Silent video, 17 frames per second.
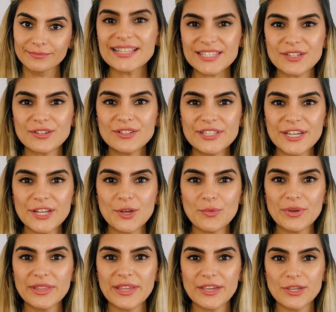Let's
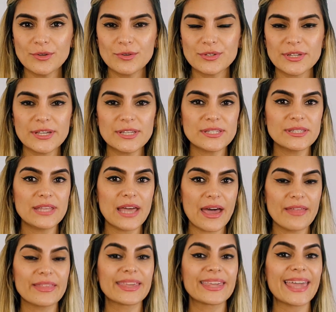continue with the uses
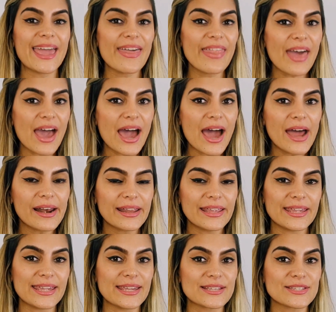that
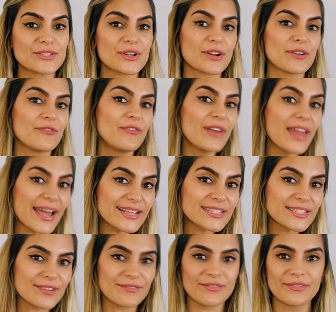quedar is
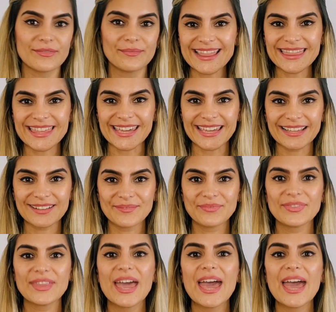reflexive. 7.